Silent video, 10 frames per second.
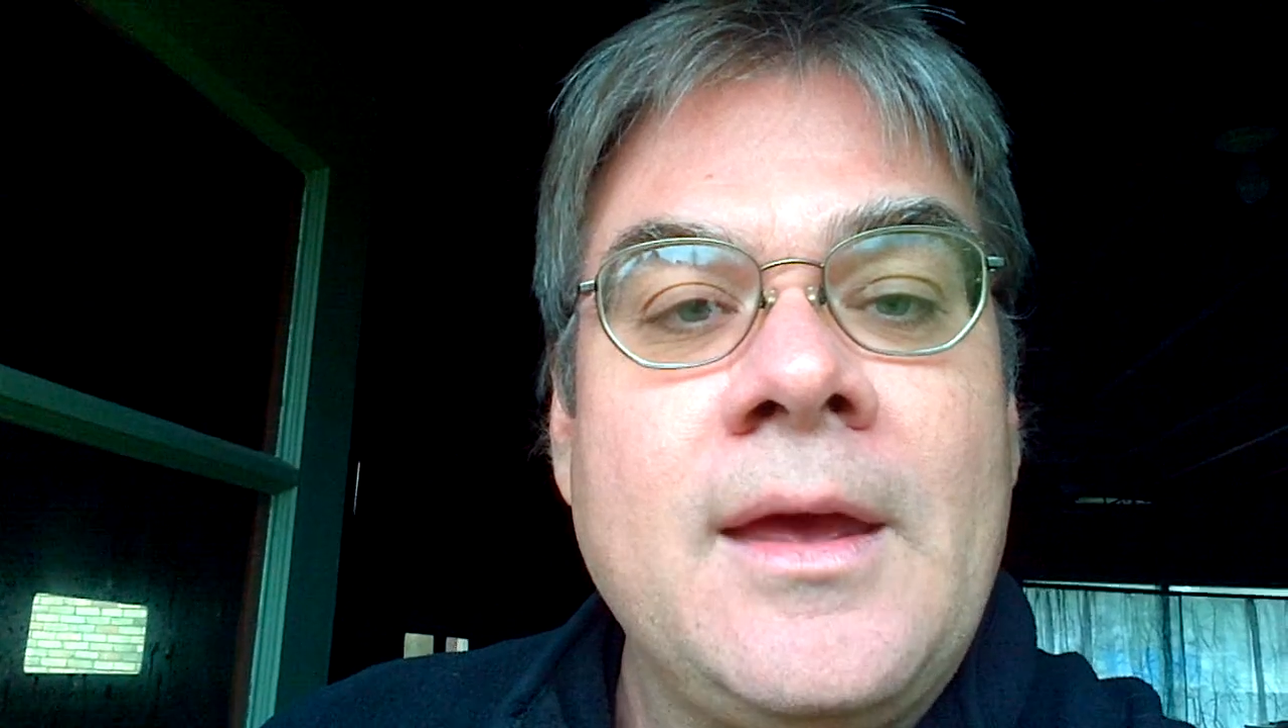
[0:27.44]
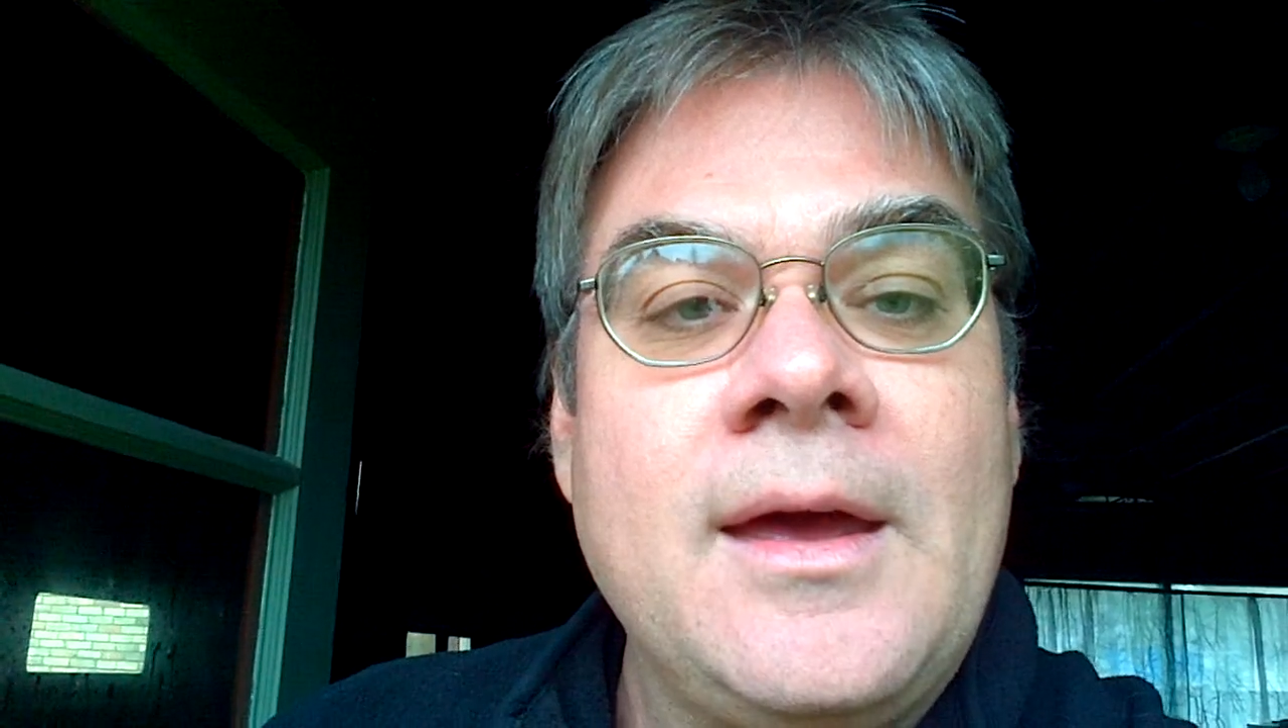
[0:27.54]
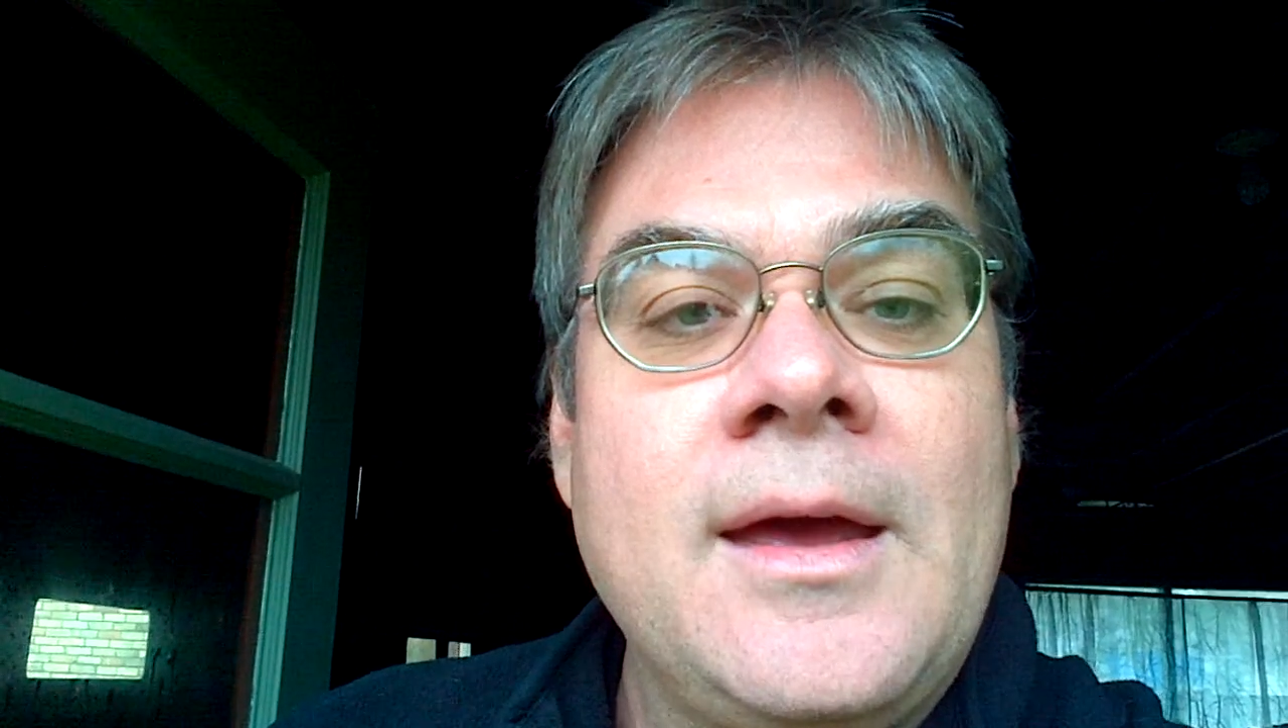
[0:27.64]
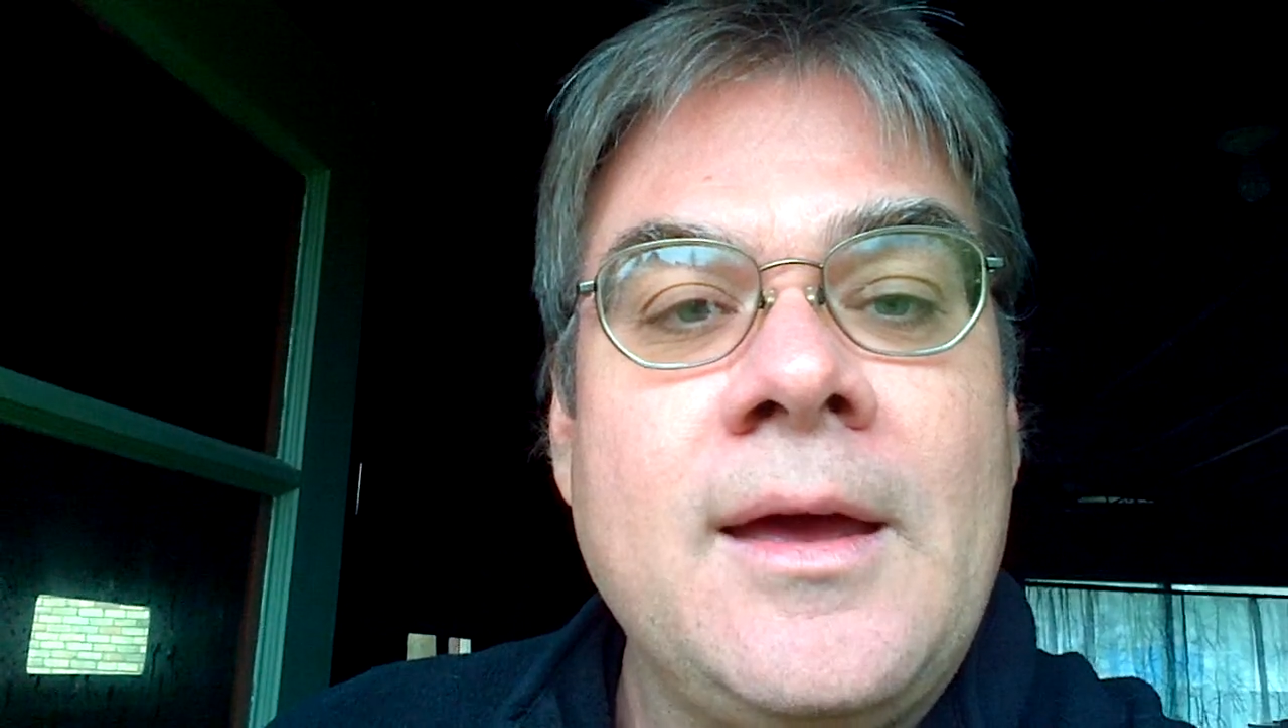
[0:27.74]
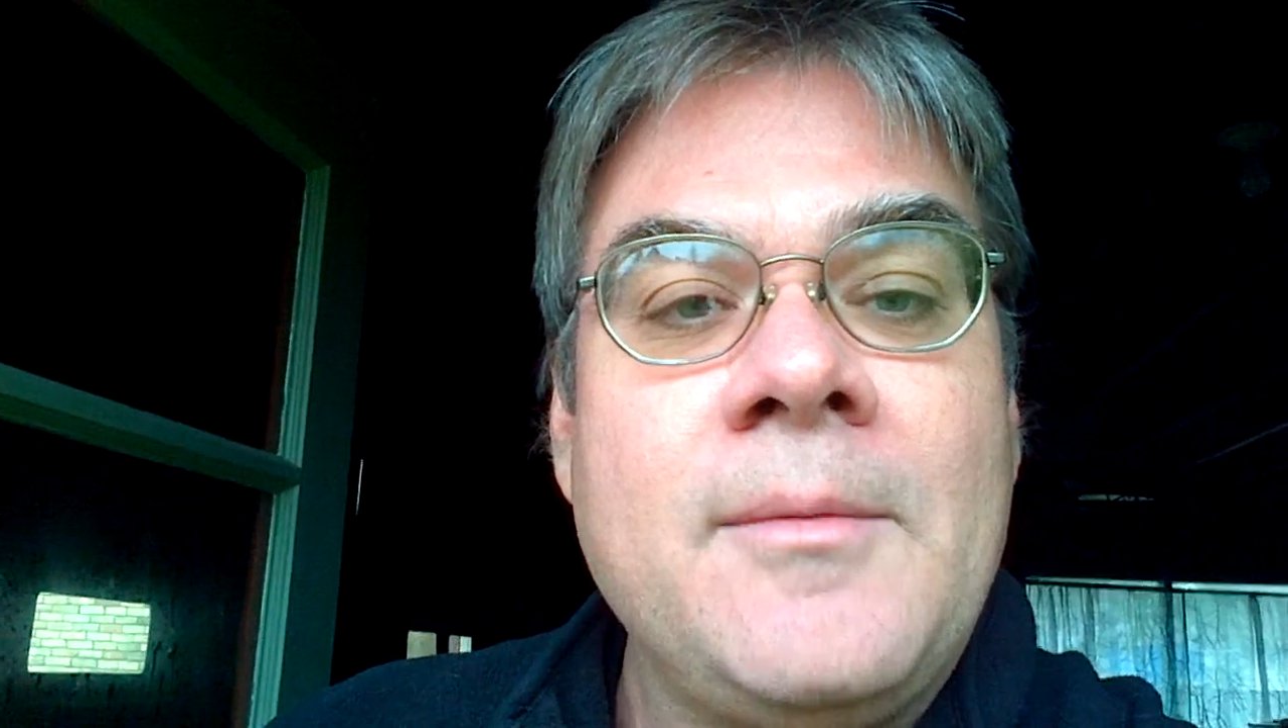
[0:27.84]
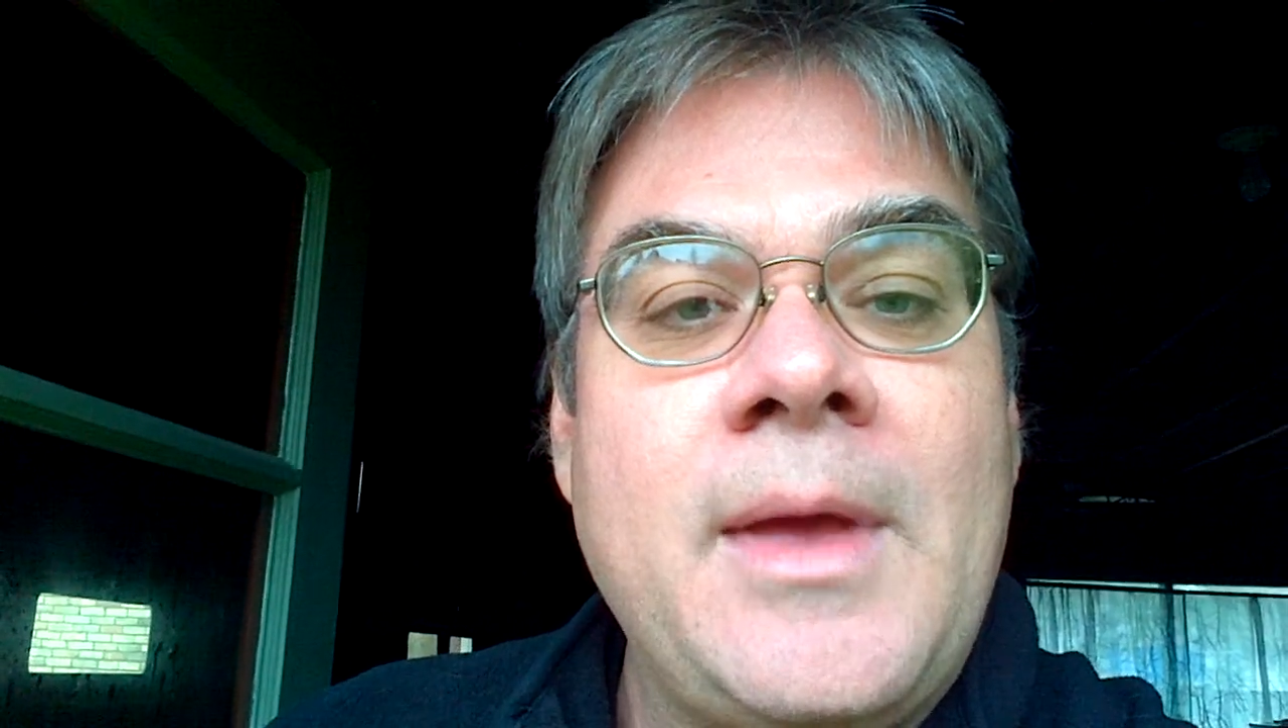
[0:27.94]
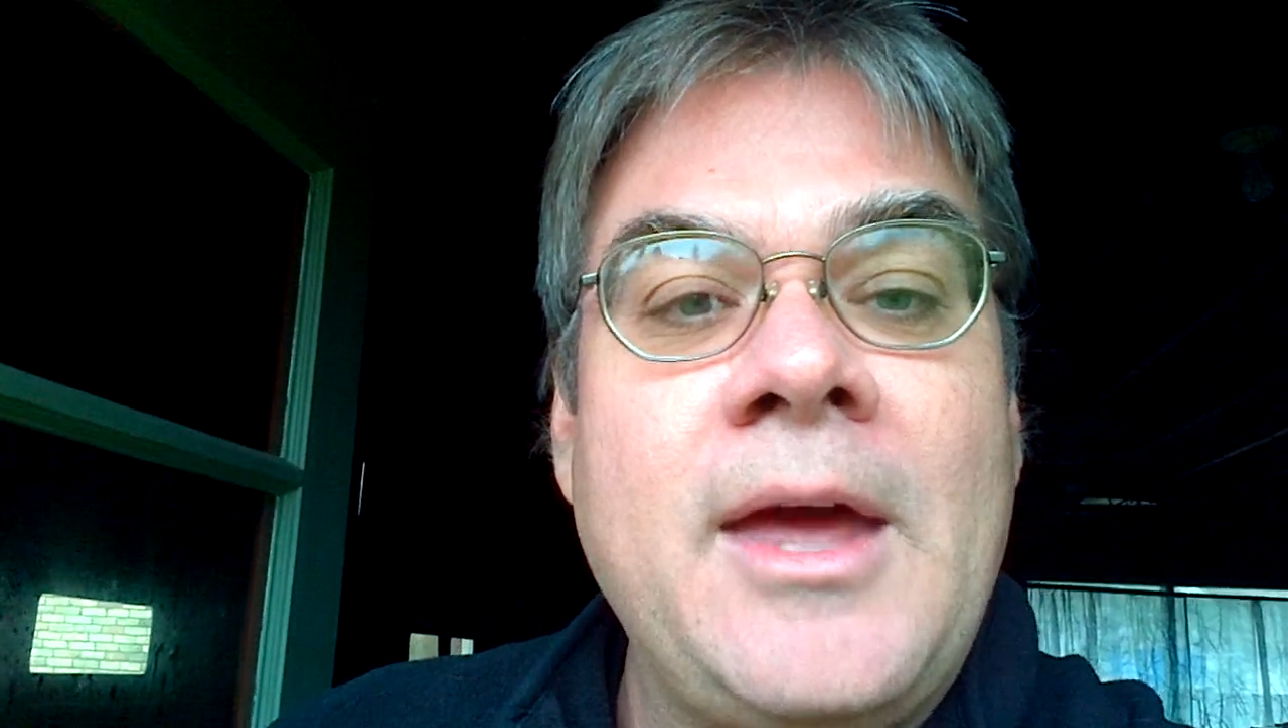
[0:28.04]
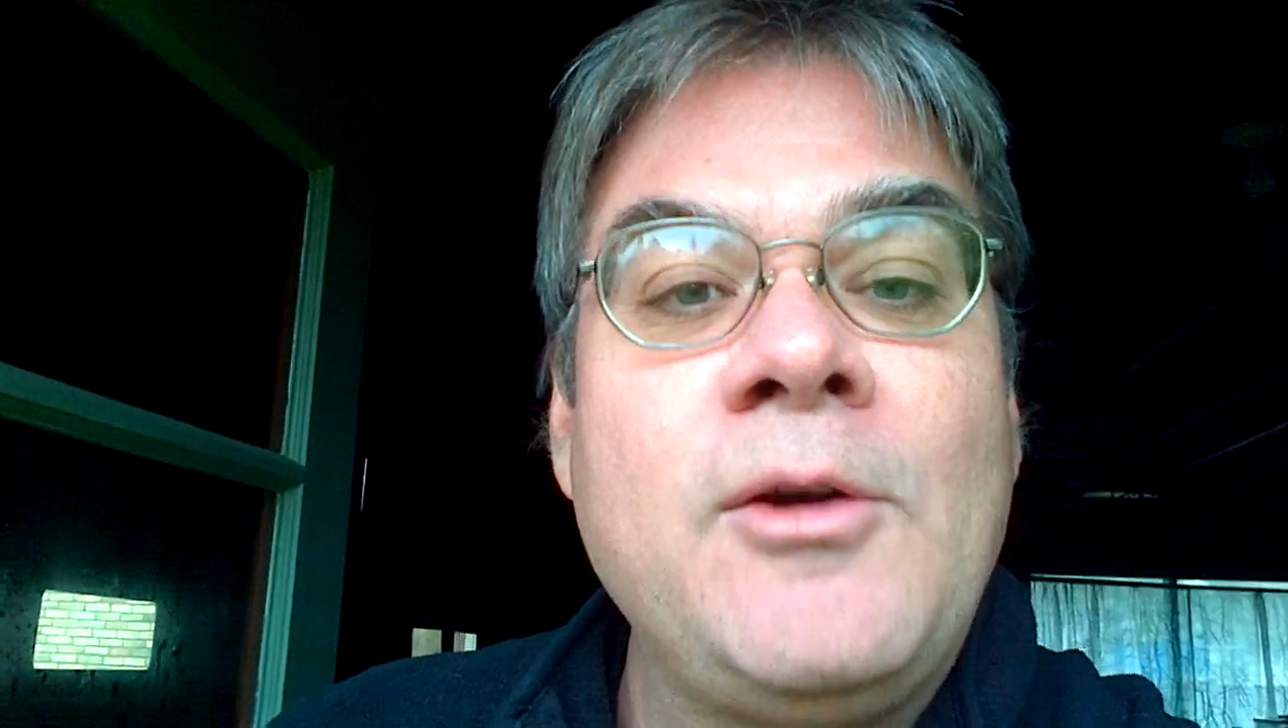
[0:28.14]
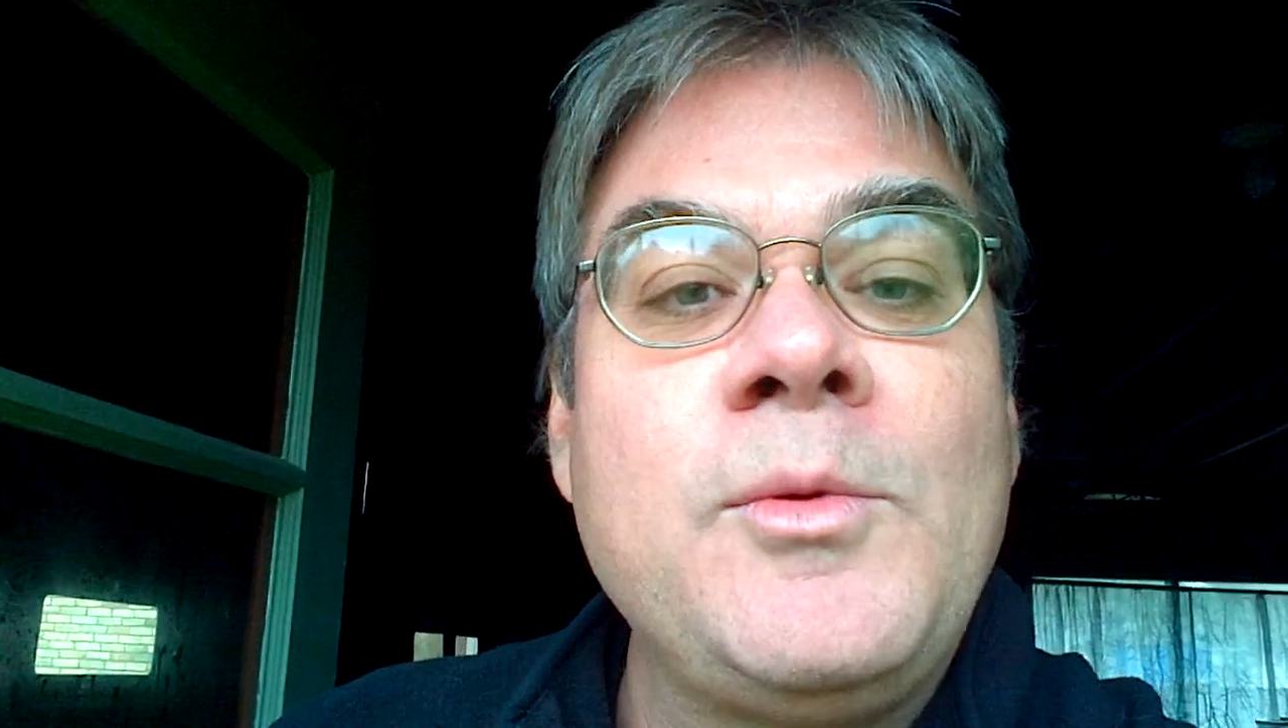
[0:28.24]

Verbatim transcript: um, enter